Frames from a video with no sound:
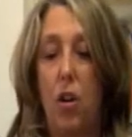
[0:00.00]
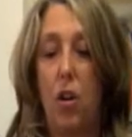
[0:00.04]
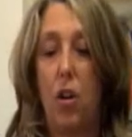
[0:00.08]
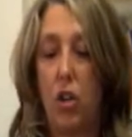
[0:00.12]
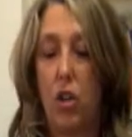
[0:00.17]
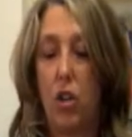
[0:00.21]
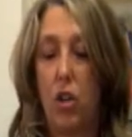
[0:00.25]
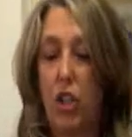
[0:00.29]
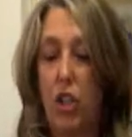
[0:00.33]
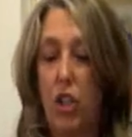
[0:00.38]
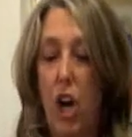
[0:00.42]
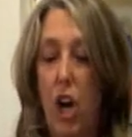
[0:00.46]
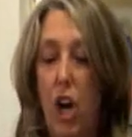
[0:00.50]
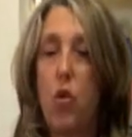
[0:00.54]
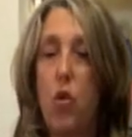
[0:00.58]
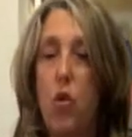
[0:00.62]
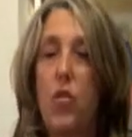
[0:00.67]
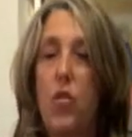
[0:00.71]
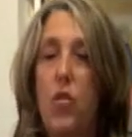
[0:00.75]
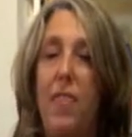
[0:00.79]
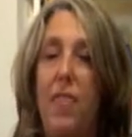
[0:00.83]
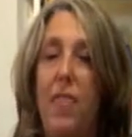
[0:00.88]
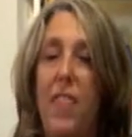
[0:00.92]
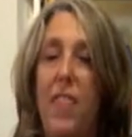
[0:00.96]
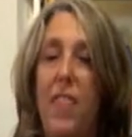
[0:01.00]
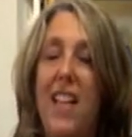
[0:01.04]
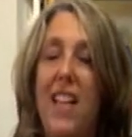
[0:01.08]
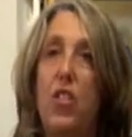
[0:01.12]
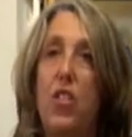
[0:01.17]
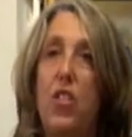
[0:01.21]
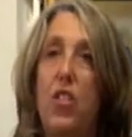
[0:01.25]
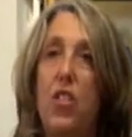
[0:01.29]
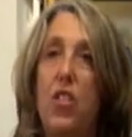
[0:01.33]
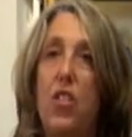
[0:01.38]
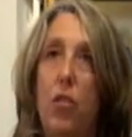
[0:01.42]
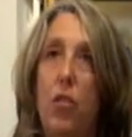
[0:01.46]
shows that that
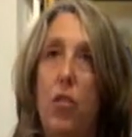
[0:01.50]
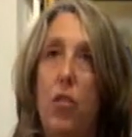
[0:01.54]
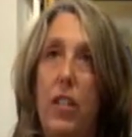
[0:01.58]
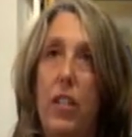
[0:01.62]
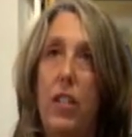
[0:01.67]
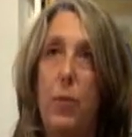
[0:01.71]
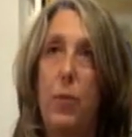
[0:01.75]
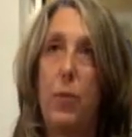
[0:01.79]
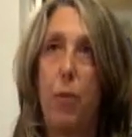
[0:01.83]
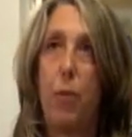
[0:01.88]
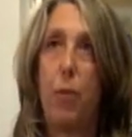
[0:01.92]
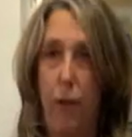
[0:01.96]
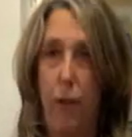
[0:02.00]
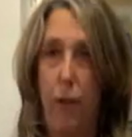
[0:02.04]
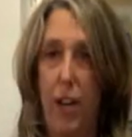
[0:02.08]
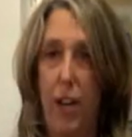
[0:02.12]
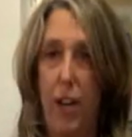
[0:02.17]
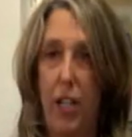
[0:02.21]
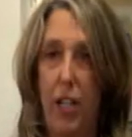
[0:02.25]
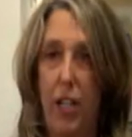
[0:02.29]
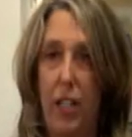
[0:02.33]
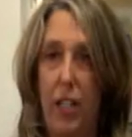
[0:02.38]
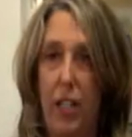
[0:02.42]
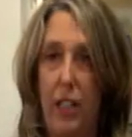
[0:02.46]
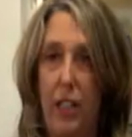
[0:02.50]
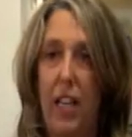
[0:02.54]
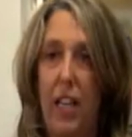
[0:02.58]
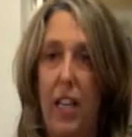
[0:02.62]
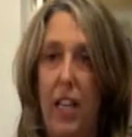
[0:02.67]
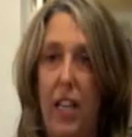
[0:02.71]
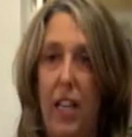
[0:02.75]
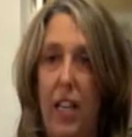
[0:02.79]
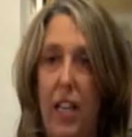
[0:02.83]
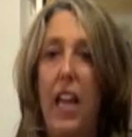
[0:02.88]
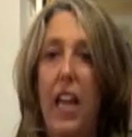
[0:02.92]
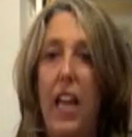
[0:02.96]
student is proficient
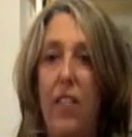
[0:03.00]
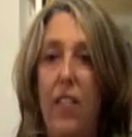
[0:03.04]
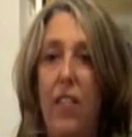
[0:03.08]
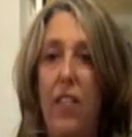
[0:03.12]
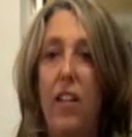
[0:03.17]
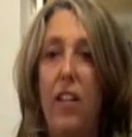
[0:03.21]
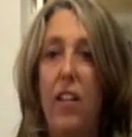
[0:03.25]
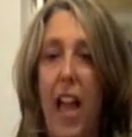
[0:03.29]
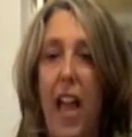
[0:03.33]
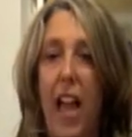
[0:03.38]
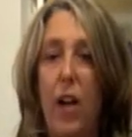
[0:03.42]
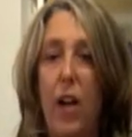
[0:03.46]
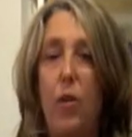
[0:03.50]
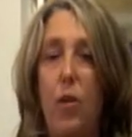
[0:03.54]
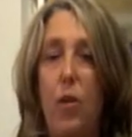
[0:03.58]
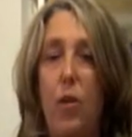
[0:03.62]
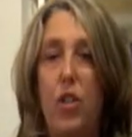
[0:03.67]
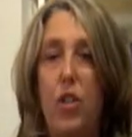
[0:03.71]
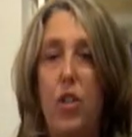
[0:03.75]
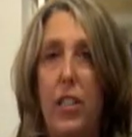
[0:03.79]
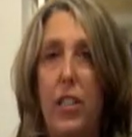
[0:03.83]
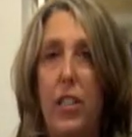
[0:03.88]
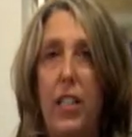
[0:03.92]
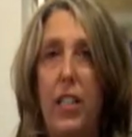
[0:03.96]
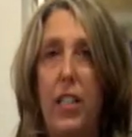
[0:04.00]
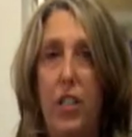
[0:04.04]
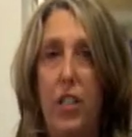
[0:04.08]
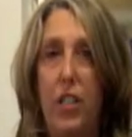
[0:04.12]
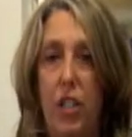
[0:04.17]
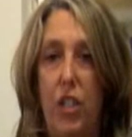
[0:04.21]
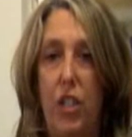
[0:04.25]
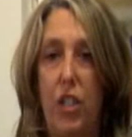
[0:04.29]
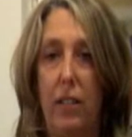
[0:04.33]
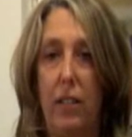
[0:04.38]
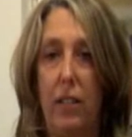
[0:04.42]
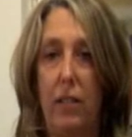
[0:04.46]
in the language you're teaching,